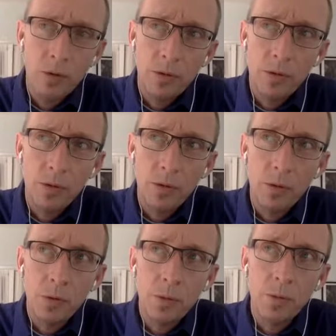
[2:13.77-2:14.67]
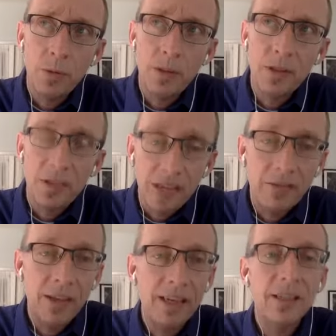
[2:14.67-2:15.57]
to save
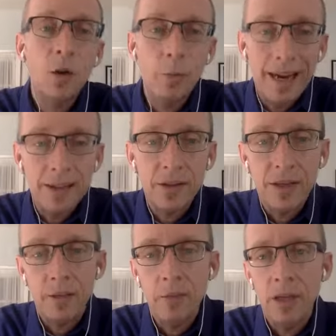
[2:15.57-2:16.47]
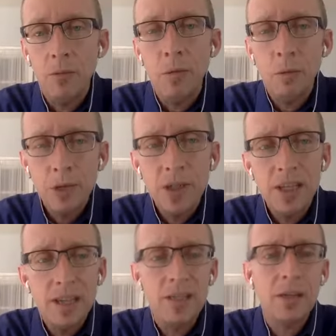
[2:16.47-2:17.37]
things and go back to them, which is
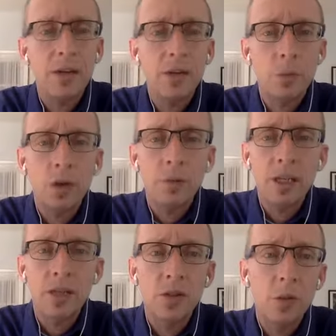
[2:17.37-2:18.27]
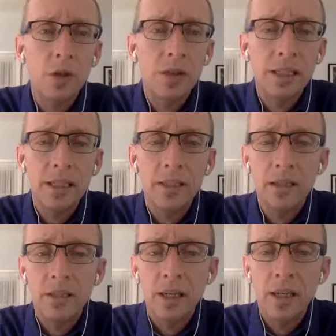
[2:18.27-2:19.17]
necessary in Twitter because Twitter
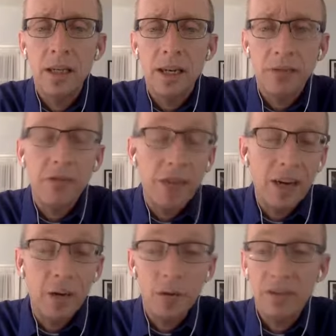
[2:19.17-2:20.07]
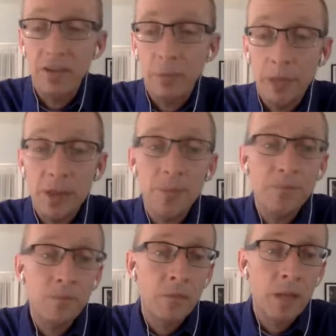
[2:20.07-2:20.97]
is kind of a fire hose of information.